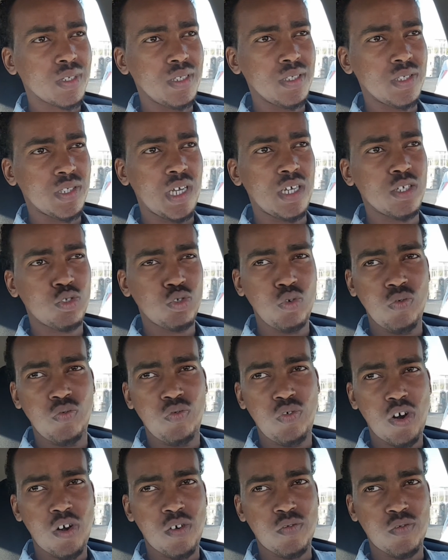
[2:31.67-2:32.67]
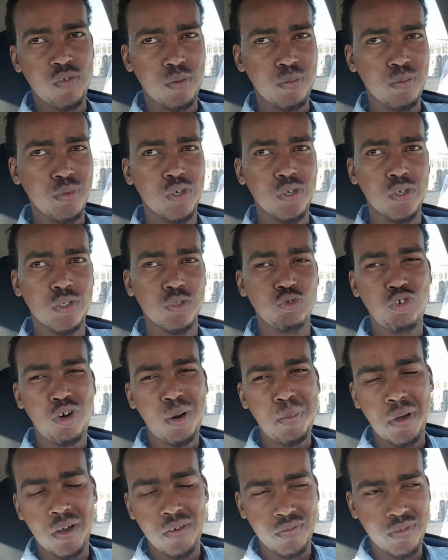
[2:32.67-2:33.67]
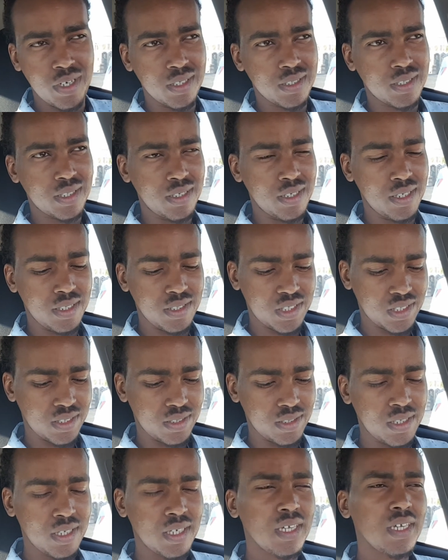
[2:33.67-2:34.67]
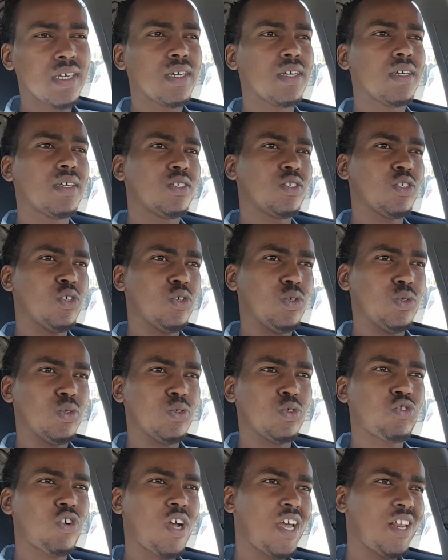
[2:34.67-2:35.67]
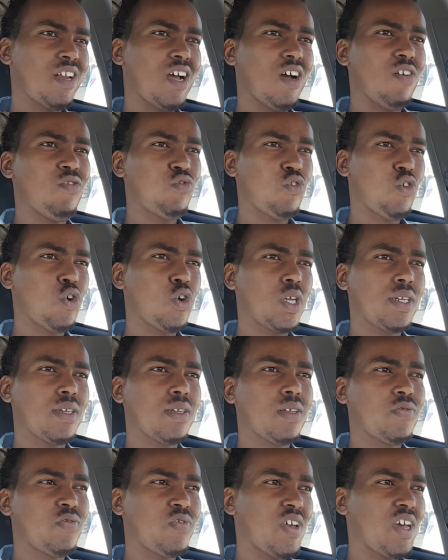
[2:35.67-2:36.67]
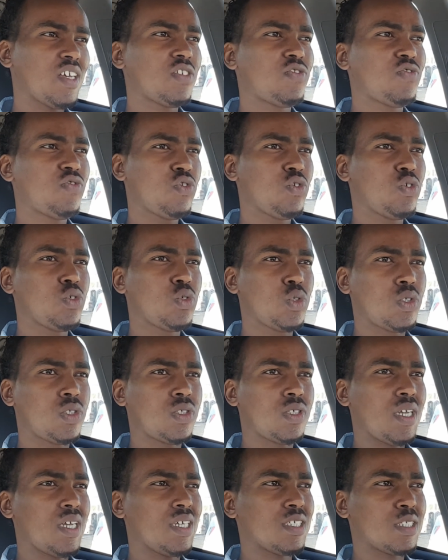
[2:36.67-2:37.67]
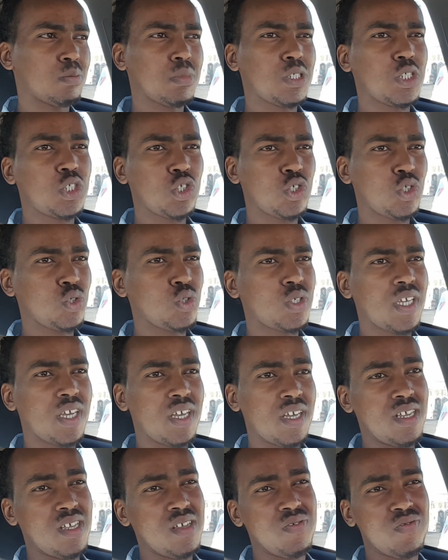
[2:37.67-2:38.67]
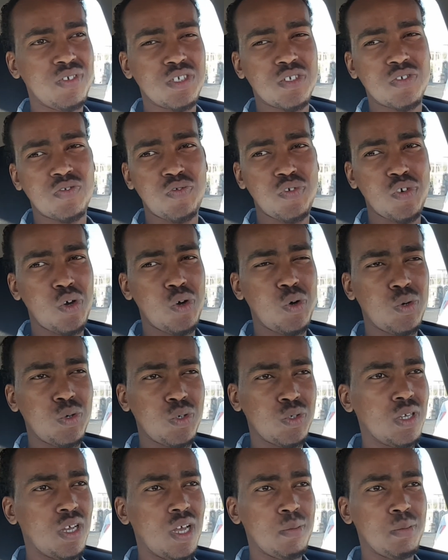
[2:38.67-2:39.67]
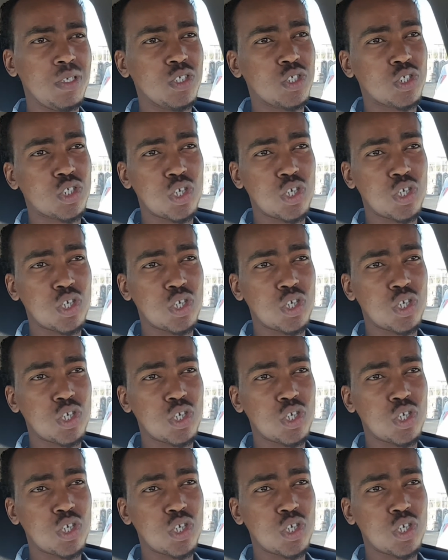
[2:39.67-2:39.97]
is not too far from your drop-off destination. So try to avoid fast foods as much as you can. If it's slow, if